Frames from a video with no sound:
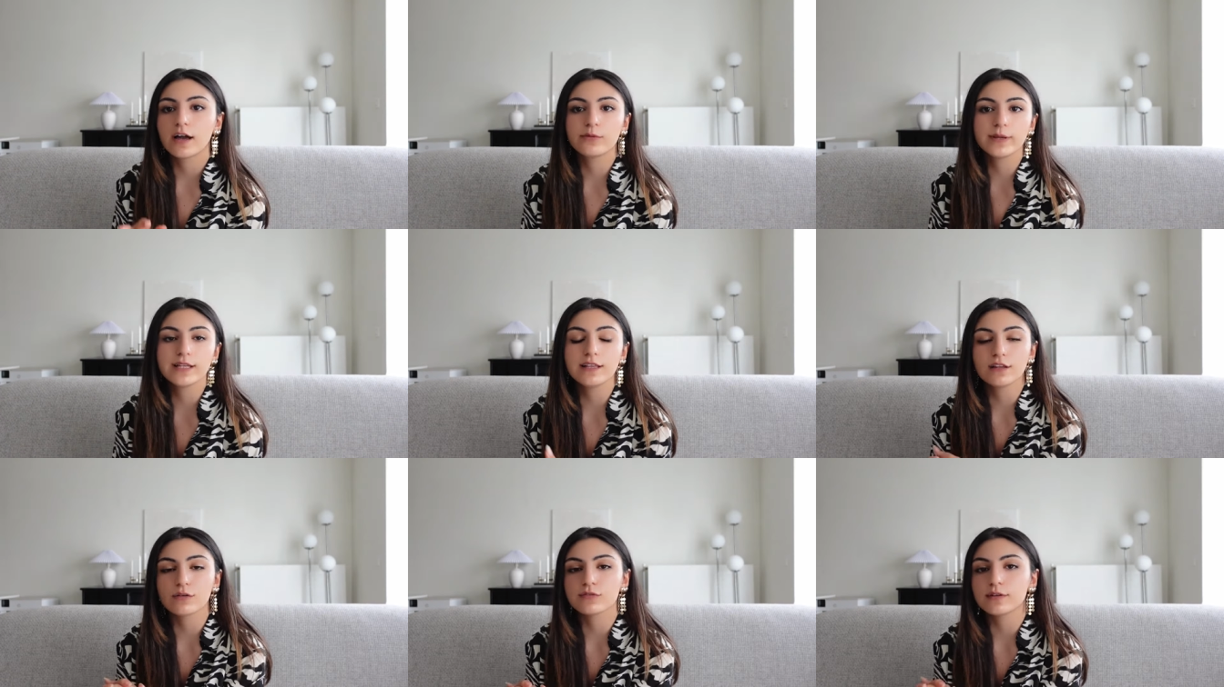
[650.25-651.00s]
I really
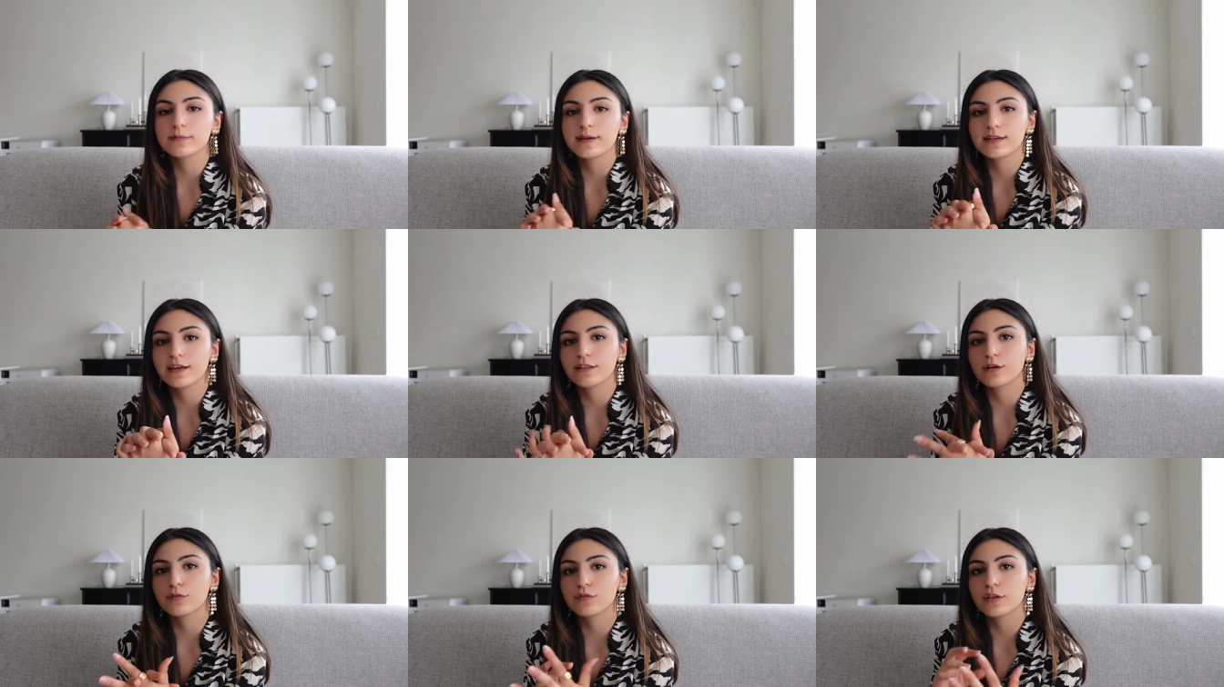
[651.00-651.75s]
love them and I
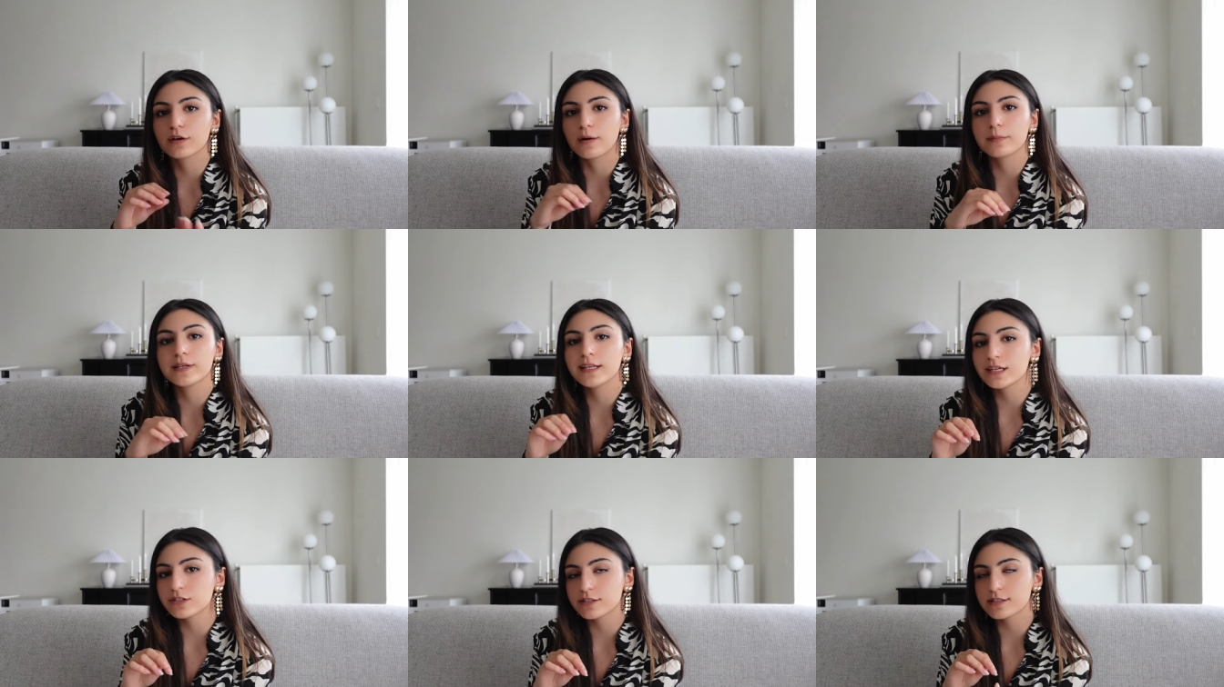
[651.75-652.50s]
love the
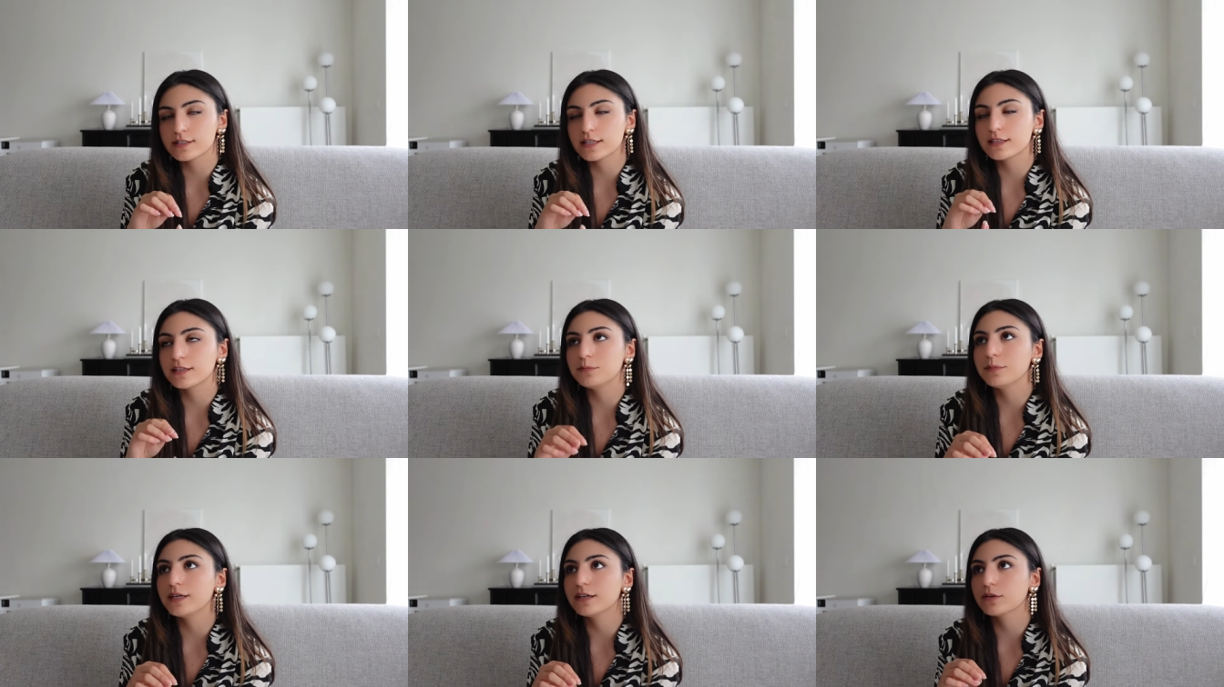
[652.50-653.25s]
combinations that they
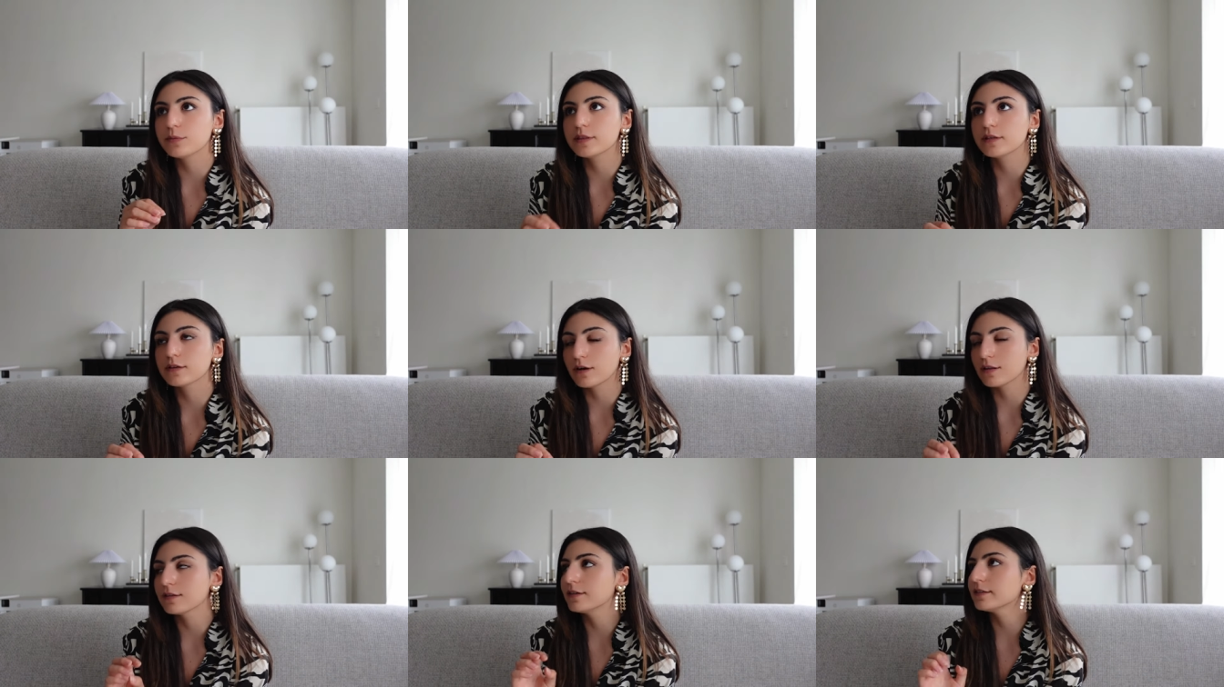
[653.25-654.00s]
make with the
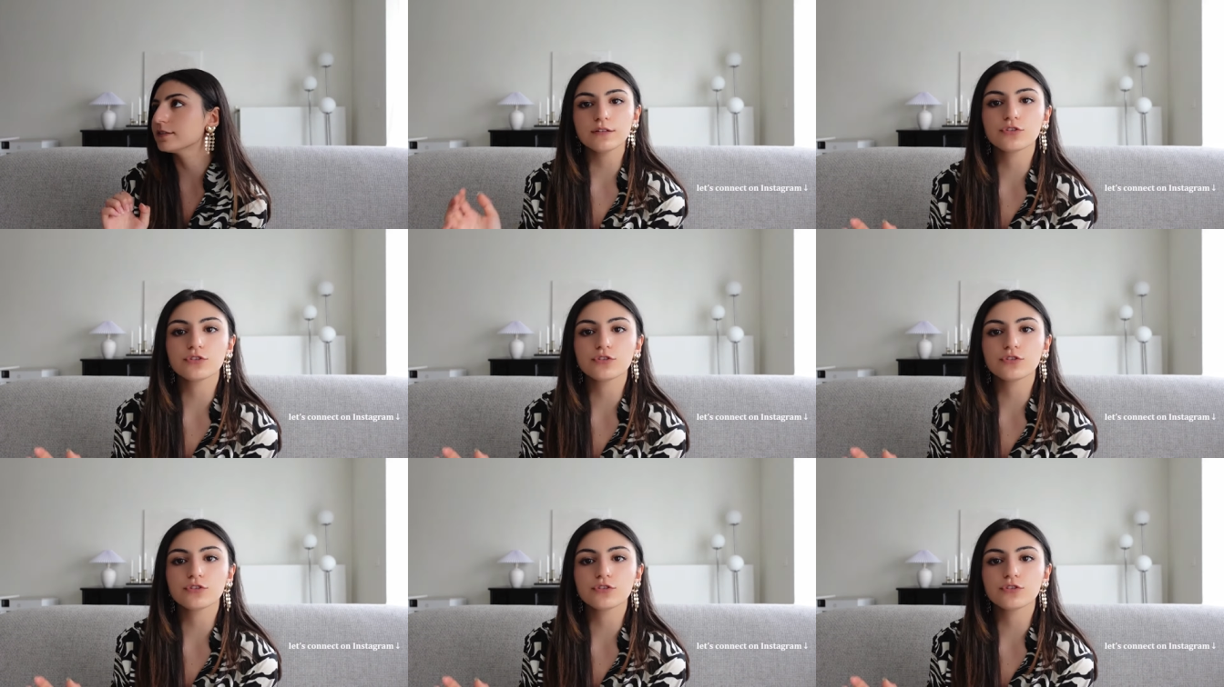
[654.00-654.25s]
colors.